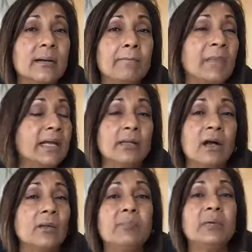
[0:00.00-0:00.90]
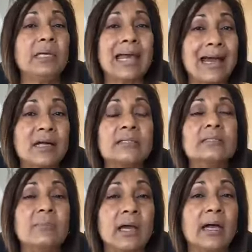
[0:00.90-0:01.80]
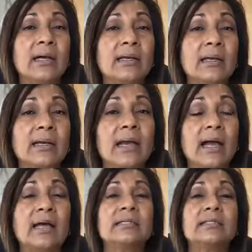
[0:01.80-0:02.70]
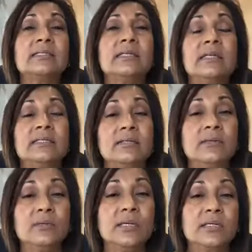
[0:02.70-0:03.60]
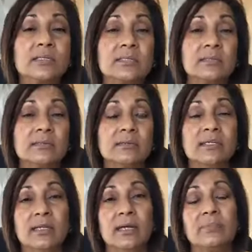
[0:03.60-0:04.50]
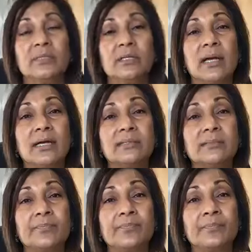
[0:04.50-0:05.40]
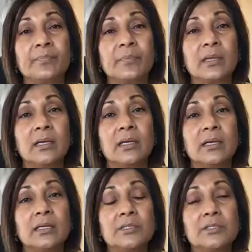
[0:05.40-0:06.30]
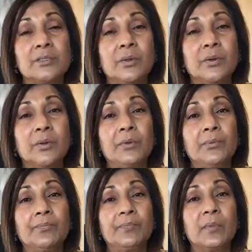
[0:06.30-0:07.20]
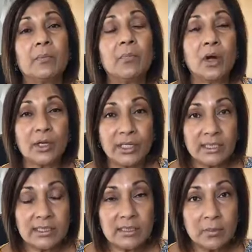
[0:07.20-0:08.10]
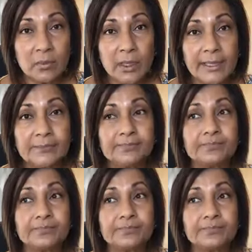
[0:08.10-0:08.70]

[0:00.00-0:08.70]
might not be as bad as the days and the weeks leading up to that. So mark it in some way,